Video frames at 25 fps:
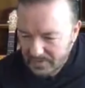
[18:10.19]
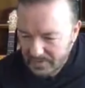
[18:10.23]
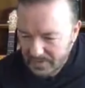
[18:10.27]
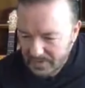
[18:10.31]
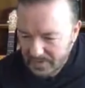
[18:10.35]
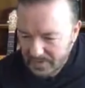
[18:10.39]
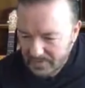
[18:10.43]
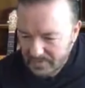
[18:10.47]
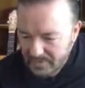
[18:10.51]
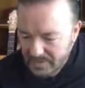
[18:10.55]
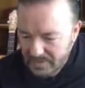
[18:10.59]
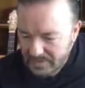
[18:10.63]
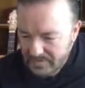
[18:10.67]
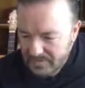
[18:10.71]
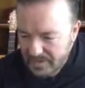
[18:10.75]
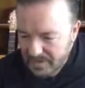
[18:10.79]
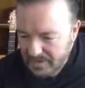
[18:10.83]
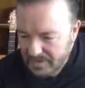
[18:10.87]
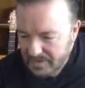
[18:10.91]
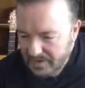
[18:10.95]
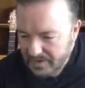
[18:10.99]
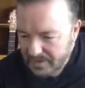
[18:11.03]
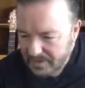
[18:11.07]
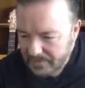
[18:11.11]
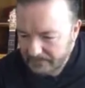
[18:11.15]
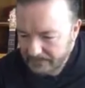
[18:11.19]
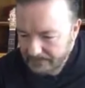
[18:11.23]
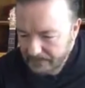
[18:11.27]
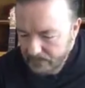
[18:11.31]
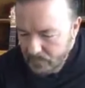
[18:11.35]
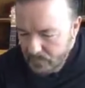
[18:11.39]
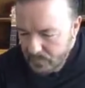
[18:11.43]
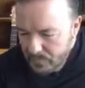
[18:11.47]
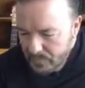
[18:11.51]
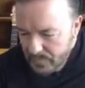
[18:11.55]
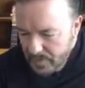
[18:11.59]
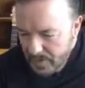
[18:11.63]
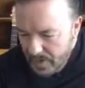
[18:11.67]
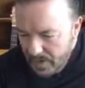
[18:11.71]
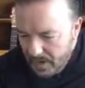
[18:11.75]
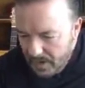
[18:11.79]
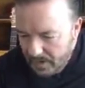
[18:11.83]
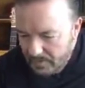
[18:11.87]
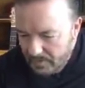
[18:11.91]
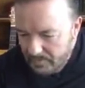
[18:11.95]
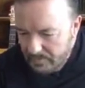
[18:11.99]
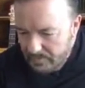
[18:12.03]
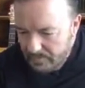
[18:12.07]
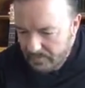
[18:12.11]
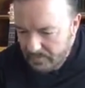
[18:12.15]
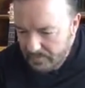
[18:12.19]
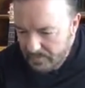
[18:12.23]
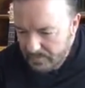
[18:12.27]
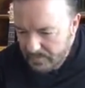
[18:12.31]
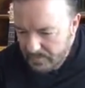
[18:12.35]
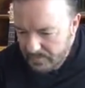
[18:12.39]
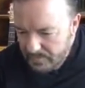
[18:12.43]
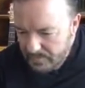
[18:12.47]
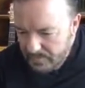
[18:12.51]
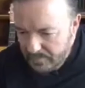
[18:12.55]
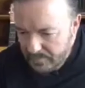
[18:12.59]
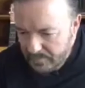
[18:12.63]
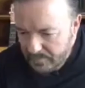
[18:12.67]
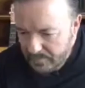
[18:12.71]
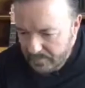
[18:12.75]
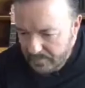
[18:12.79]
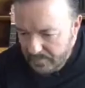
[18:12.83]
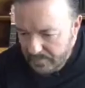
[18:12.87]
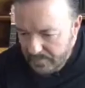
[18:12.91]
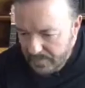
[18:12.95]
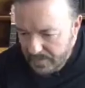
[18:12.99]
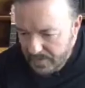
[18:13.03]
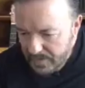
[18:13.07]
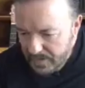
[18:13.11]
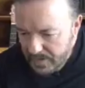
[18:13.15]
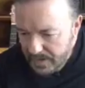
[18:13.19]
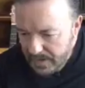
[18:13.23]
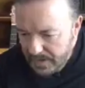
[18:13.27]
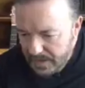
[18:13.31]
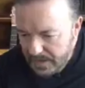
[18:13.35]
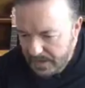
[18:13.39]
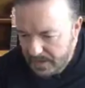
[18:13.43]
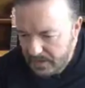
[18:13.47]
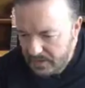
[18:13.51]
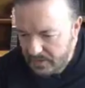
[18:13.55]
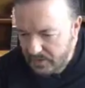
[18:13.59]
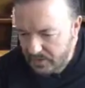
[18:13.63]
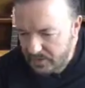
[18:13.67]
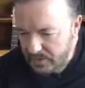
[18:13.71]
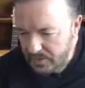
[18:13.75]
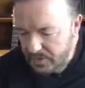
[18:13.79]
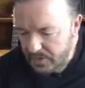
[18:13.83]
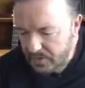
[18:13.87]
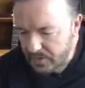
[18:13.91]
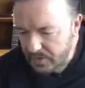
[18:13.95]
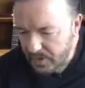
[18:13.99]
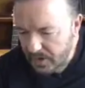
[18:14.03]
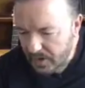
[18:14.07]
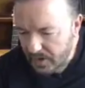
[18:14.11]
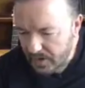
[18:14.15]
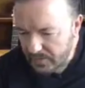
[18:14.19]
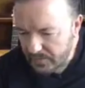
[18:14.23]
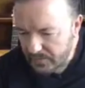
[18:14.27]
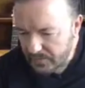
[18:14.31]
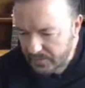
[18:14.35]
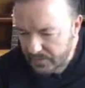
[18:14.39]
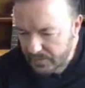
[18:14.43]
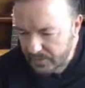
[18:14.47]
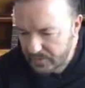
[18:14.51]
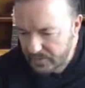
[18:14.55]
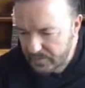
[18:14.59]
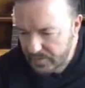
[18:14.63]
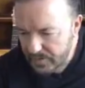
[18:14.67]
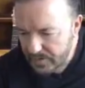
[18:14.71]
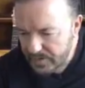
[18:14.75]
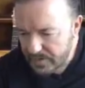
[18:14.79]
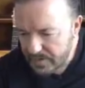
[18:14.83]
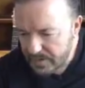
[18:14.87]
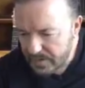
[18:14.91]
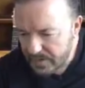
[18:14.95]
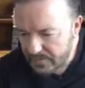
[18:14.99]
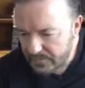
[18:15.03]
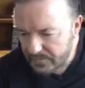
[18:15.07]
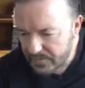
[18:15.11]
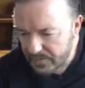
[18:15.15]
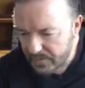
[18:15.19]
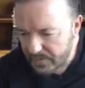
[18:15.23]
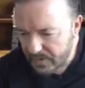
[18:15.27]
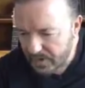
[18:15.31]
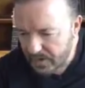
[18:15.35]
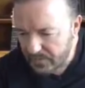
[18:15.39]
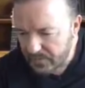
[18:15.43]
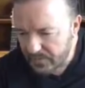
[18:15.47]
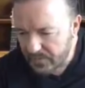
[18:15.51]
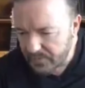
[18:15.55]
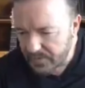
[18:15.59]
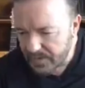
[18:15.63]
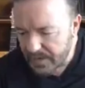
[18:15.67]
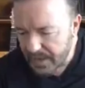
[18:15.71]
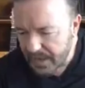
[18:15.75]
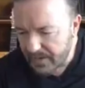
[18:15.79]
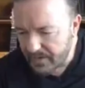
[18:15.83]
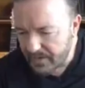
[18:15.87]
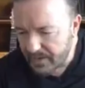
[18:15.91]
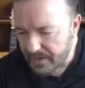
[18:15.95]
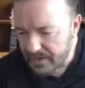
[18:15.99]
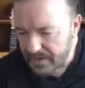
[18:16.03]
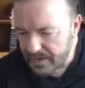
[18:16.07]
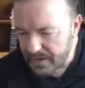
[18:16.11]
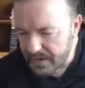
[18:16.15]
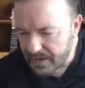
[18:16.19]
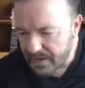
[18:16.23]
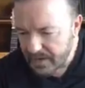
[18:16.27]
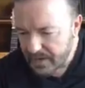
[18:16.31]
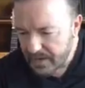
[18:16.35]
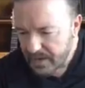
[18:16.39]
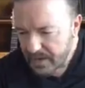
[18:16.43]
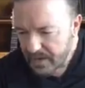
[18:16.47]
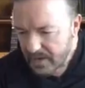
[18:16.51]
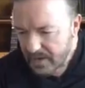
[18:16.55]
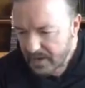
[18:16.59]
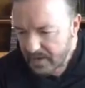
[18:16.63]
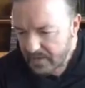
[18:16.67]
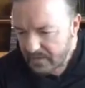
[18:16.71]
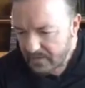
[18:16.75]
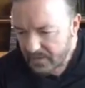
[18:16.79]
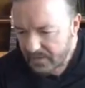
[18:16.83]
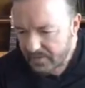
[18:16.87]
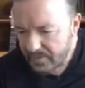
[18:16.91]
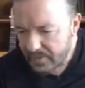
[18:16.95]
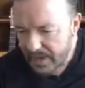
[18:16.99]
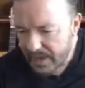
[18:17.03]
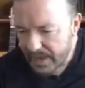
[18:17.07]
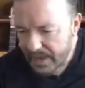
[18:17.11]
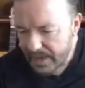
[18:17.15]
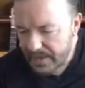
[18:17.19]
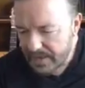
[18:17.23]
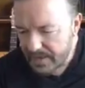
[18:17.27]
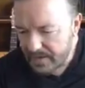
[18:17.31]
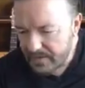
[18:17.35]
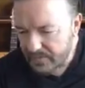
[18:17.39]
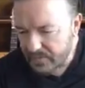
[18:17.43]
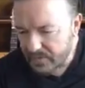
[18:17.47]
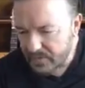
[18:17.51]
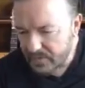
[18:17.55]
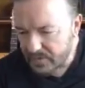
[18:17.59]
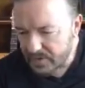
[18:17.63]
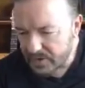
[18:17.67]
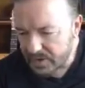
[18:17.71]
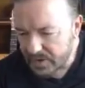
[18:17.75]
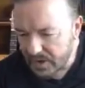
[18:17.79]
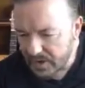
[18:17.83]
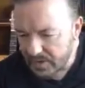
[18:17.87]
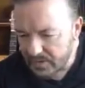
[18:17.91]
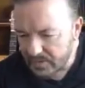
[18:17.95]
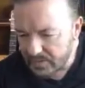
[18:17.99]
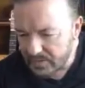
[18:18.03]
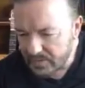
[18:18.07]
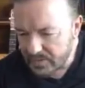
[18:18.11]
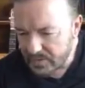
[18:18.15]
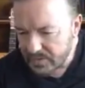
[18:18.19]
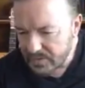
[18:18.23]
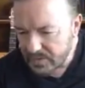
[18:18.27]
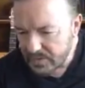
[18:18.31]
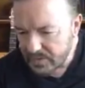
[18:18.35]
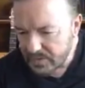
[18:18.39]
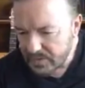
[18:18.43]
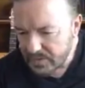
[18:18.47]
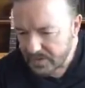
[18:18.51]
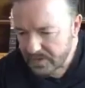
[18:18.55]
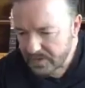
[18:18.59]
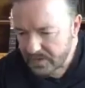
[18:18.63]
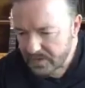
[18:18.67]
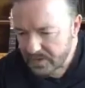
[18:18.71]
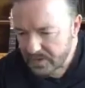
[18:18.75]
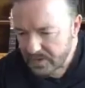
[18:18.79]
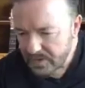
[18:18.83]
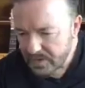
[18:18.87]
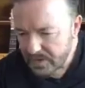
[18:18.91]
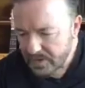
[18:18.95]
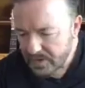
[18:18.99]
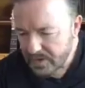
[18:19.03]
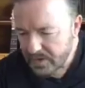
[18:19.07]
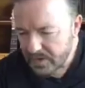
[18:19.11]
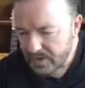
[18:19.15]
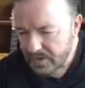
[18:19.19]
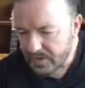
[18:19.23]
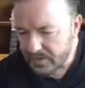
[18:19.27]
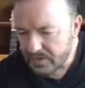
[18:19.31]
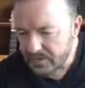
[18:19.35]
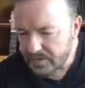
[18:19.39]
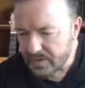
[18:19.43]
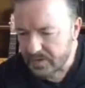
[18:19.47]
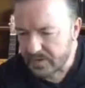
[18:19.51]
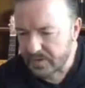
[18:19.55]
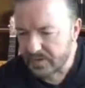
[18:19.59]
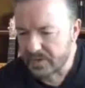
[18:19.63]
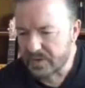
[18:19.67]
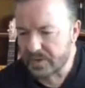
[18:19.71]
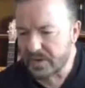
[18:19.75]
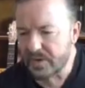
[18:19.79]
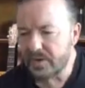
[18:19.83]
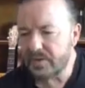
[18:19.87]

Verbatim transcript: right. When you die, someone's going to resurrect you. Um, in your new life, you must live the life of a character from any of your shows.